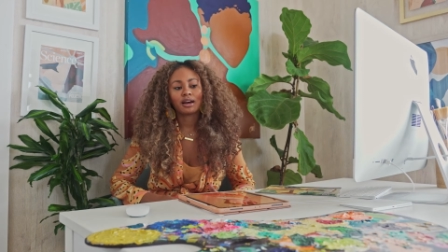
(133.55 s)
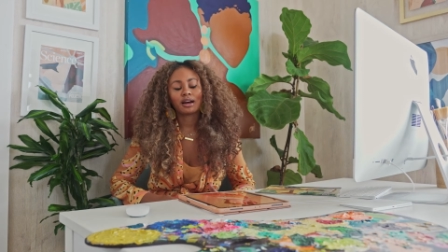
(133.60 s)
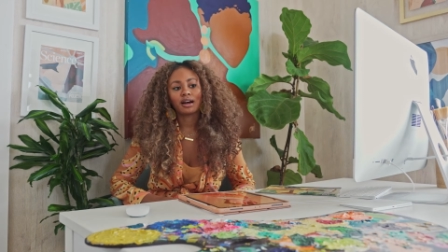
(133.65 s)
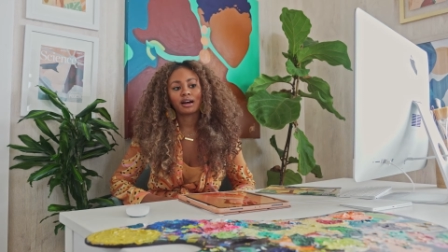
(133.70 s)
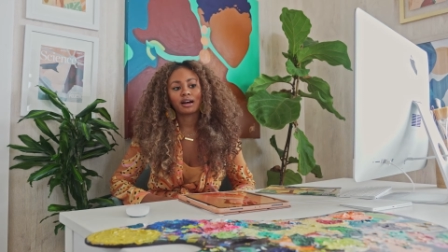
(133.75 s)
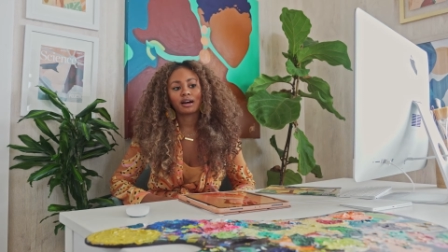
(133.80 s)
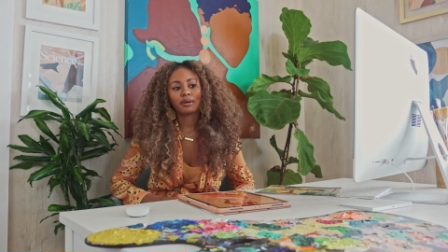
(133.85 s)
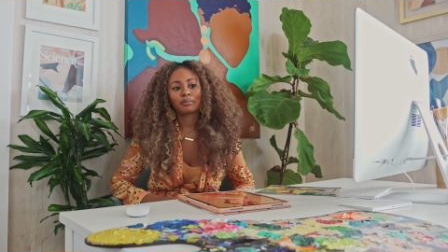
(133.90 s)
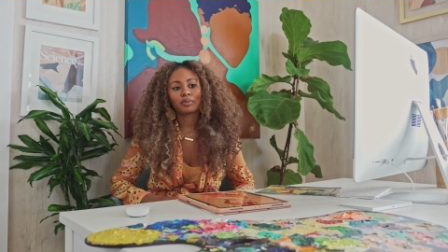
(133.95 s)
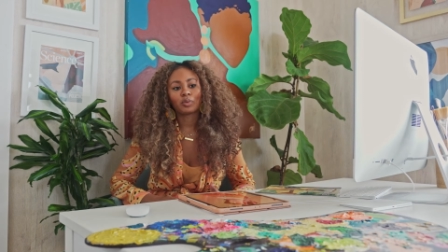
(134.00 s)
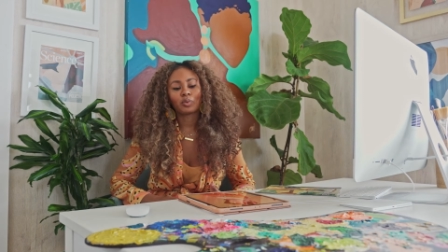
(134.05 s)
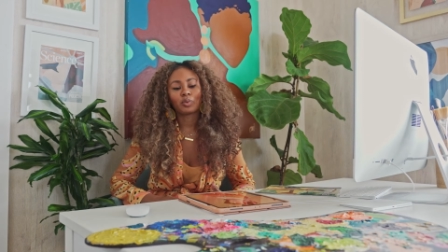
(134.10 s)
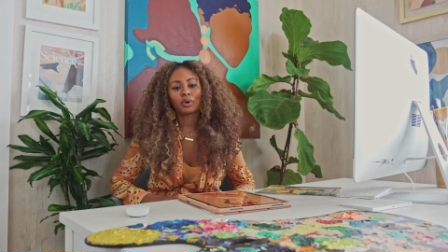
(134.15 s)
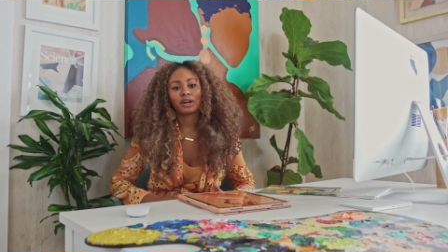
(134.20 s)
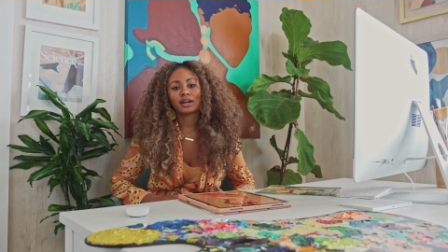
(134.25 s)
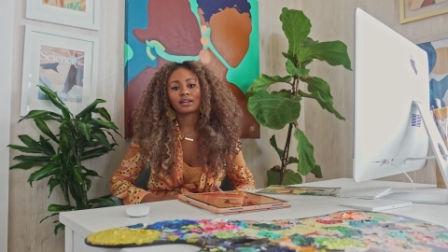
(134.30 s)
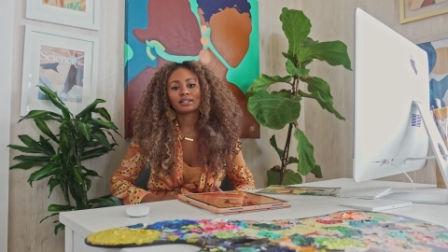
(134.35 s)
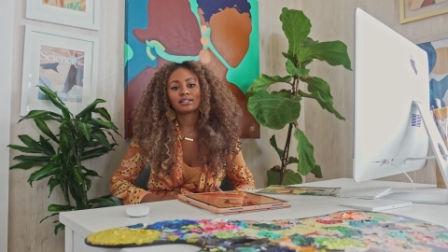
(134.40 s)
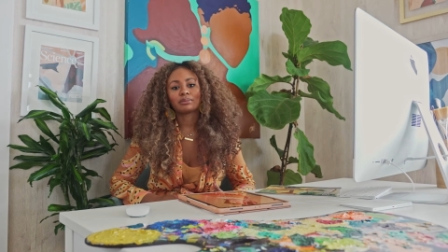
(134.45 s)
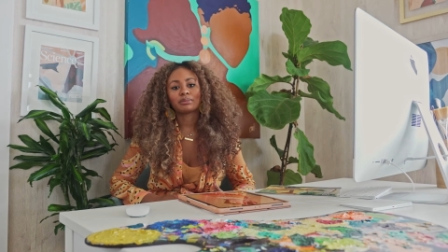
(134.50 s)
Um,
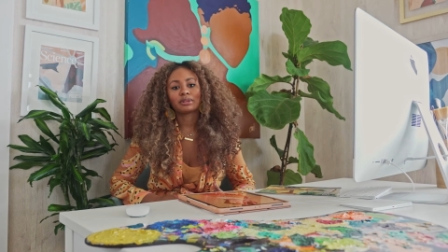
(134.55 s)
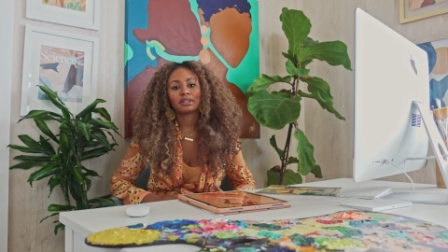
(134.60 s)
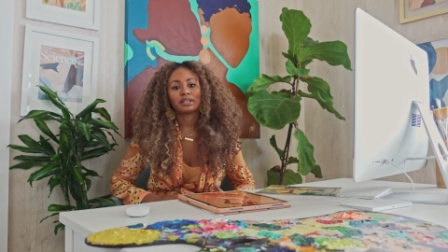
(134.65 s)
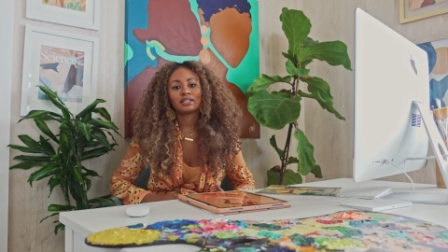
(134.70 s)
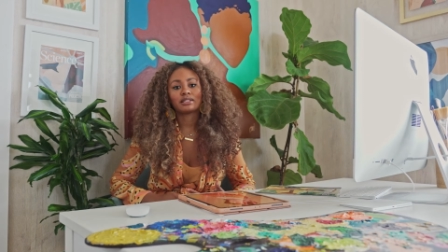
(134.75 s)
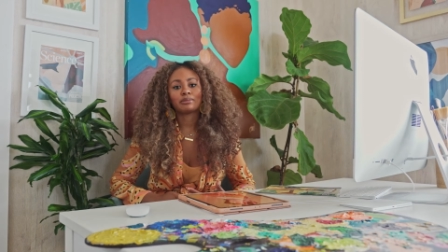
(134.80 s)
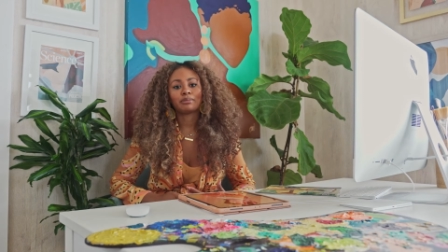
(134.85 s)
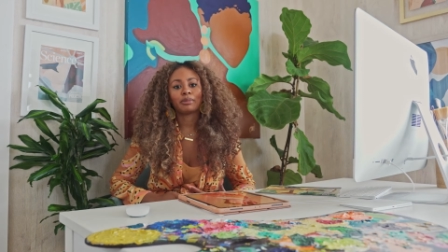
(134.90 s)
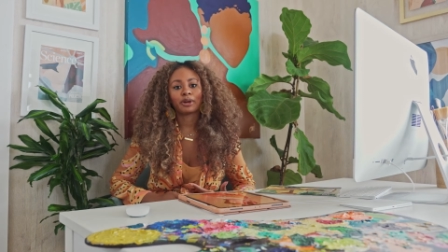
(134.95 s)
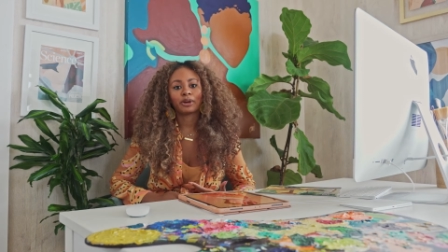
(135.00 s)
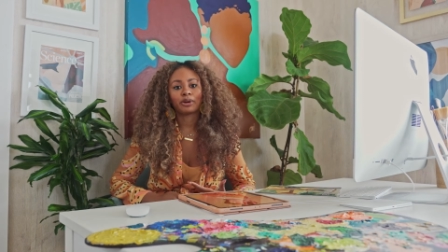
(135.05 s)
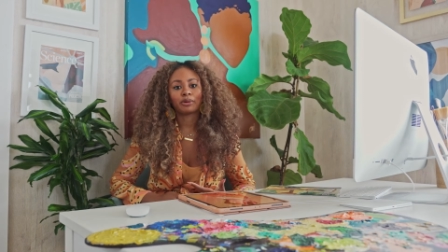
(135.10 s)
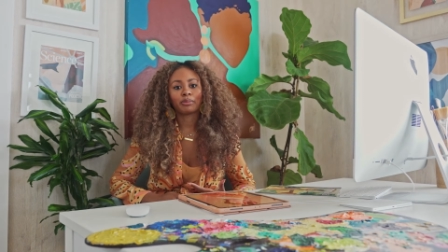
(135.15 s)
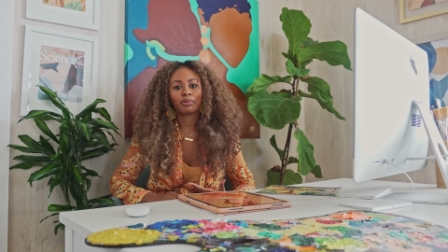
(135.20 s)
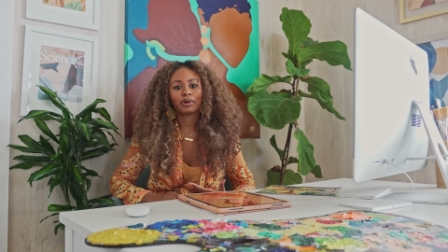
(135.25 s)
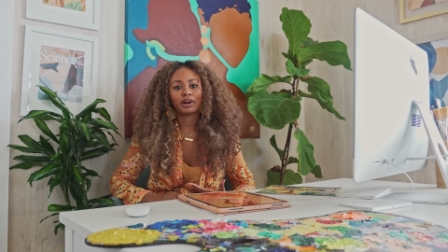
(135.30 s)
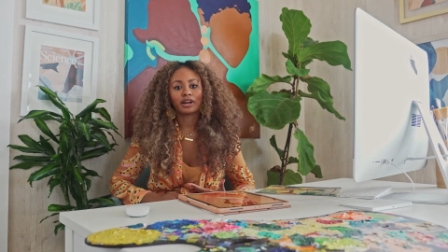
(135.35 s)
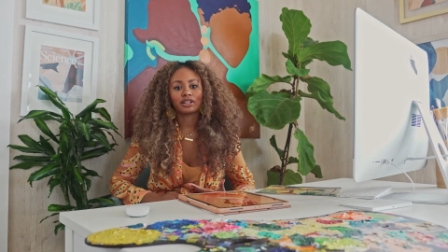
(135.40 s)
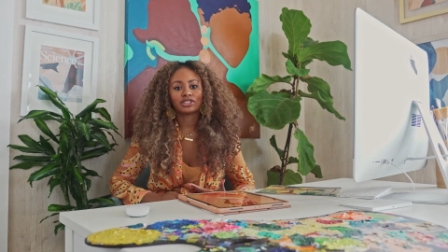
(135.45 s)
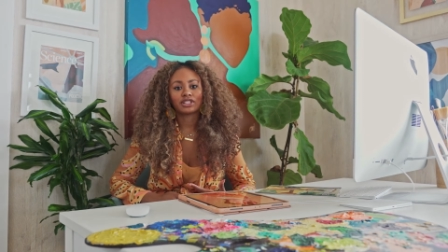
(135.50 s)
whereas some of these bigger
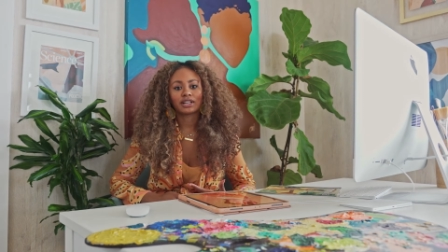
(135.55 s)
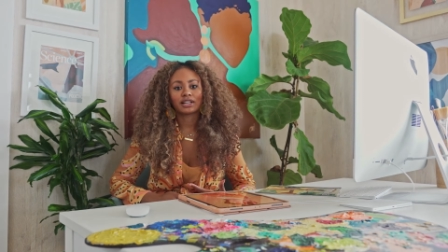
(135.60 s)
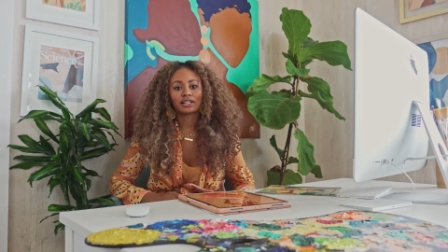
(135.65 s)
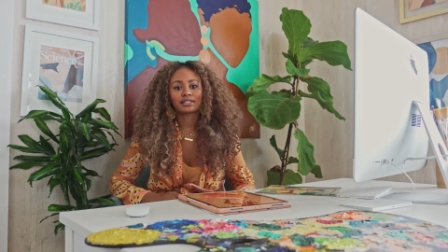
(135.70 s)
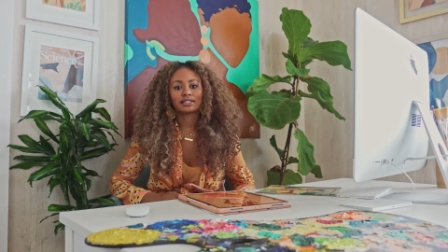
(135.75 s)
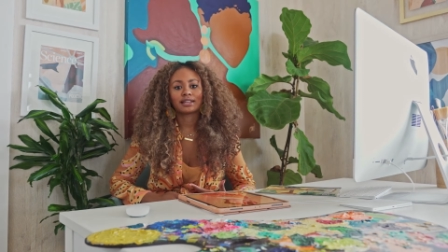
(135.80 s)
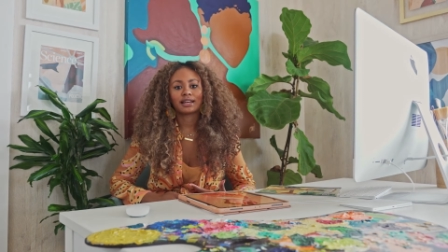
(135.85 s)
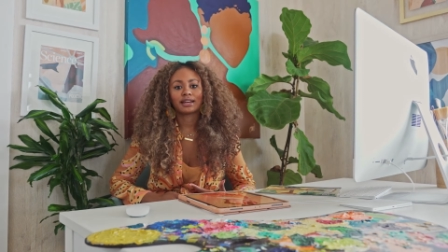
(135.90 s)
projects,